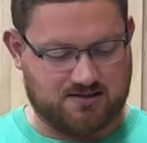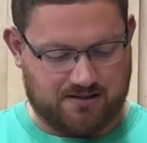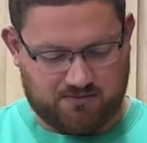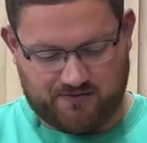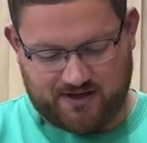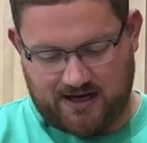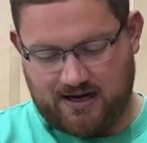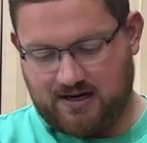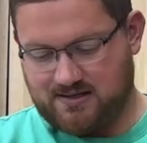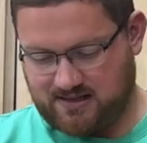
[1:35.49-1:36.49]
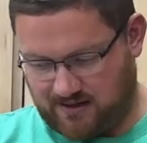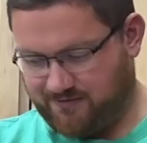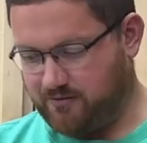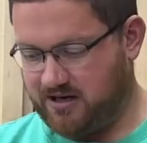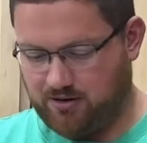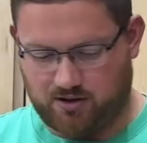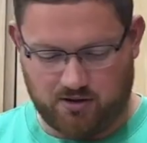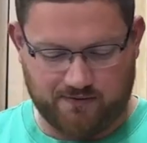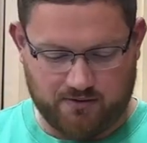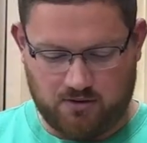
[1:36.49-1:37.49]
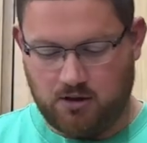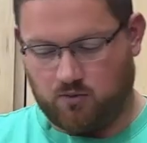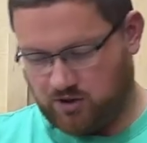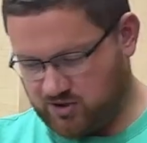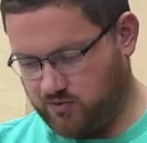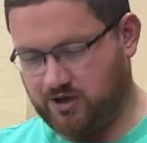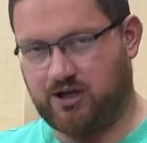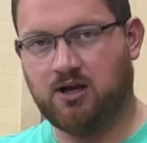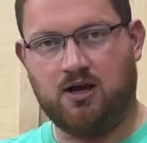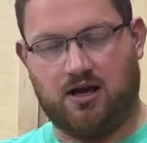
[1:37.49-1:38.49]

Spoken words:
then move to 80, sand from here over, 120,